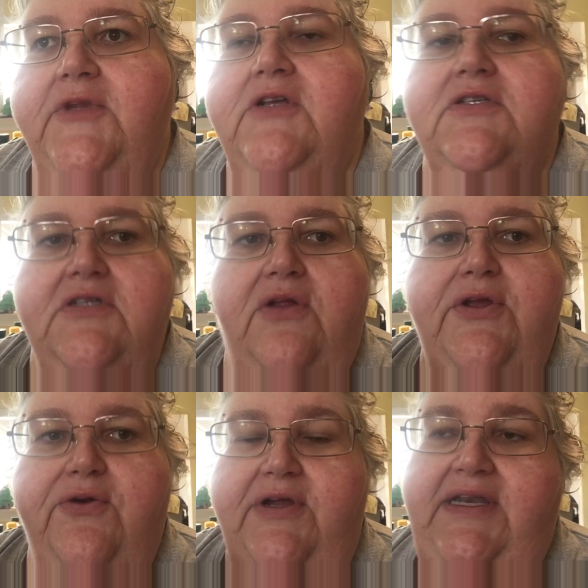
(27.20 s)
slowly
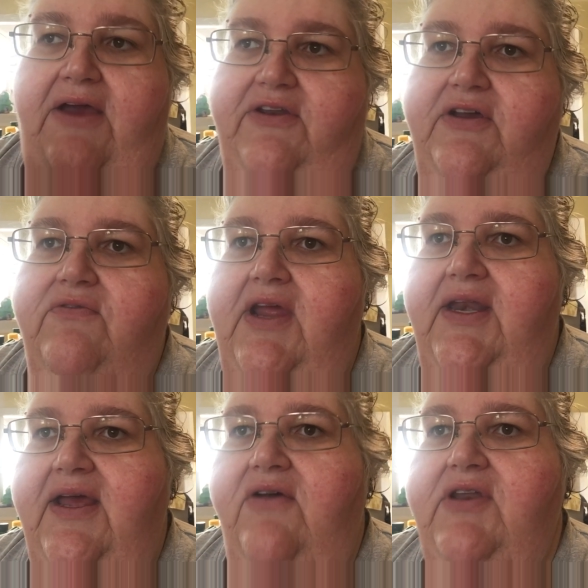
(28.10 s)
going downhill right
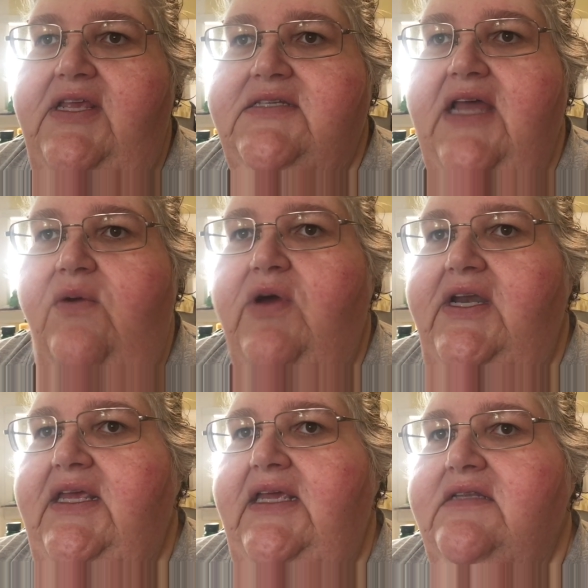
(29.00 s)
now, and he's not
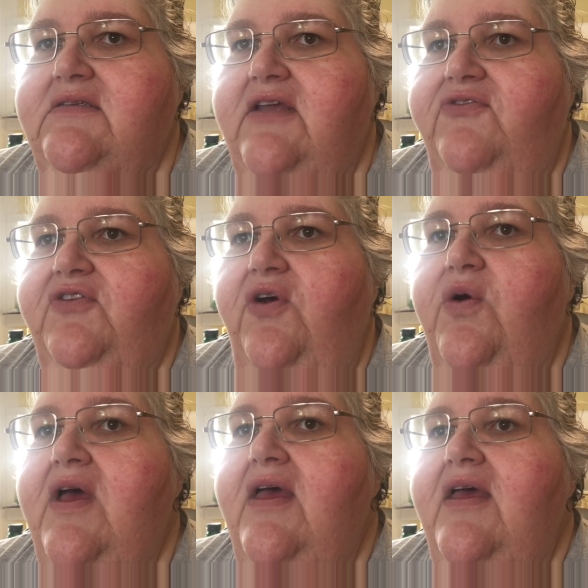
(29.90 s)
wanting to eat and stuff. So
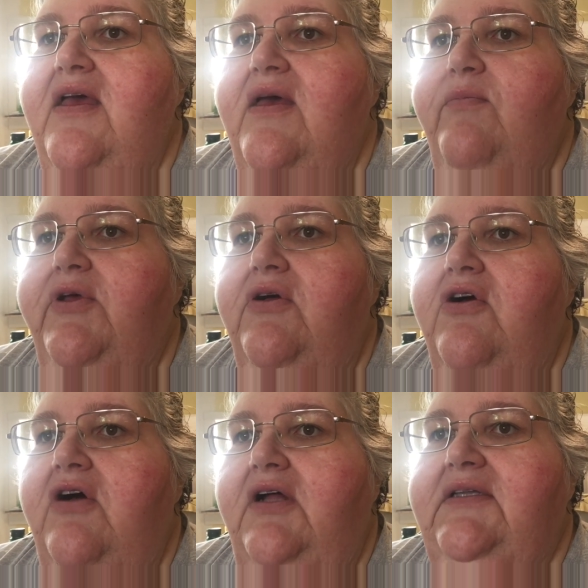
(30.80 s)
Bill
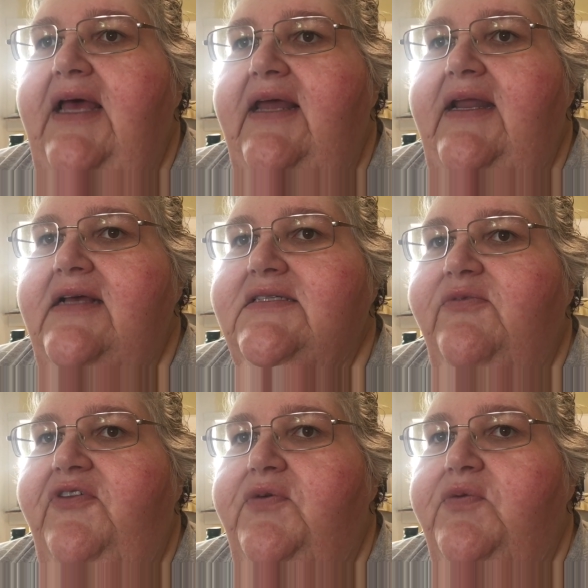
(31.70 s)
called Dad and asked him
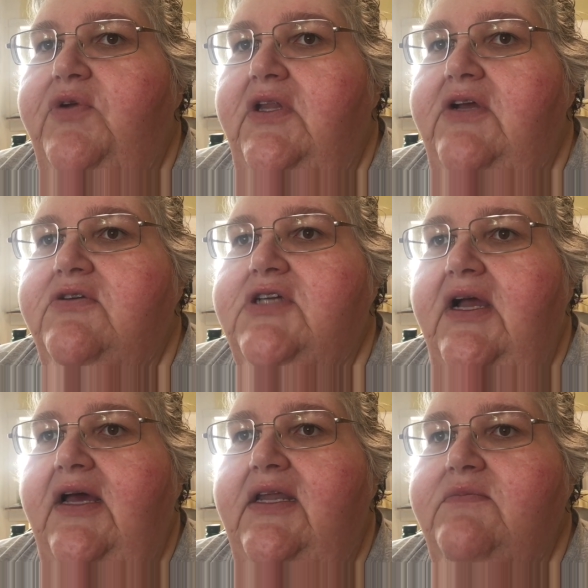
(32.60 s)
if he would really go
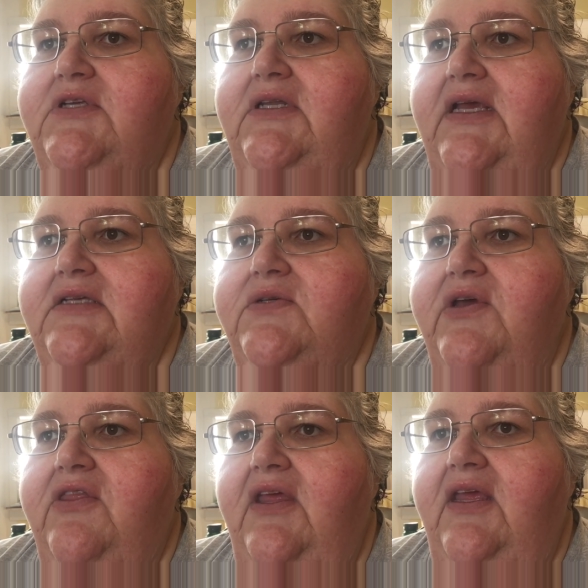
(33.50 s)
check on him today. So I
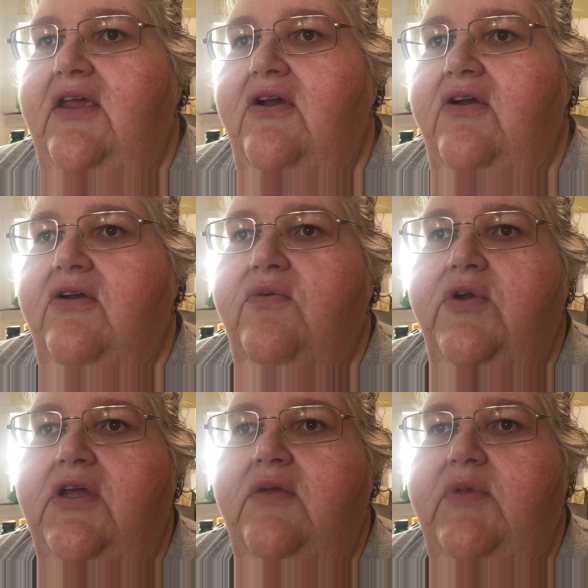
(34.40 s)
think here we're
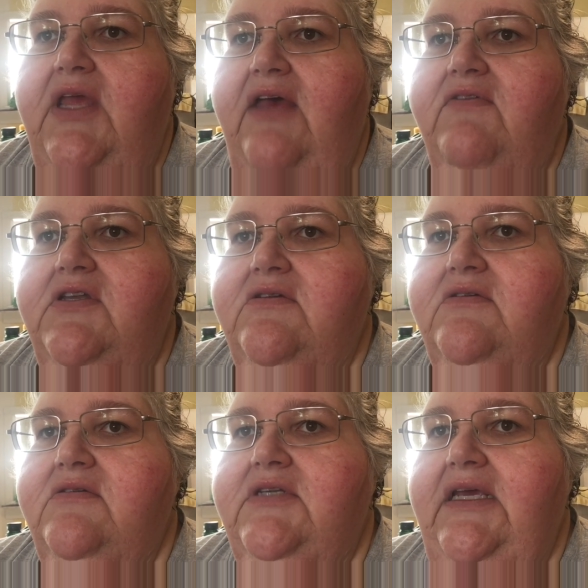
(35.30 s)
going to be having
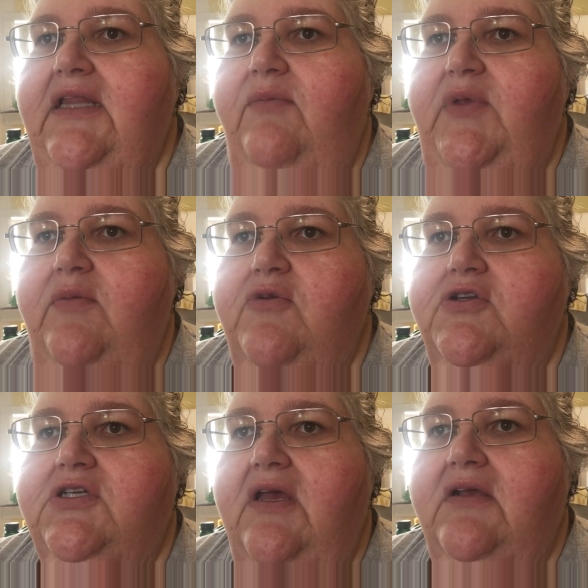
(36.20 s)
daily Beamer
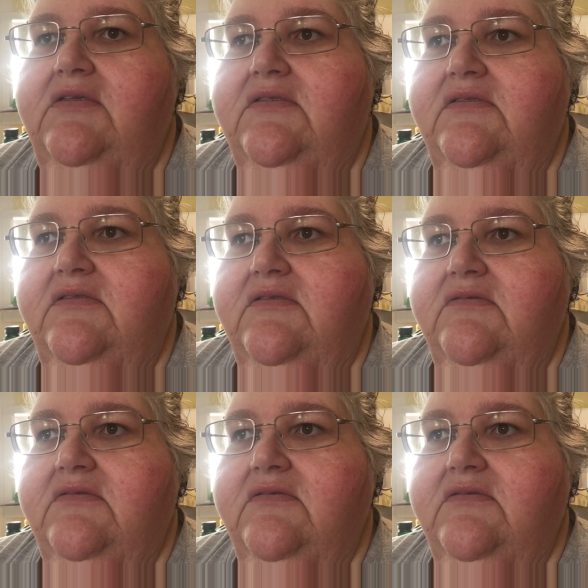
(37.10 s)
checks.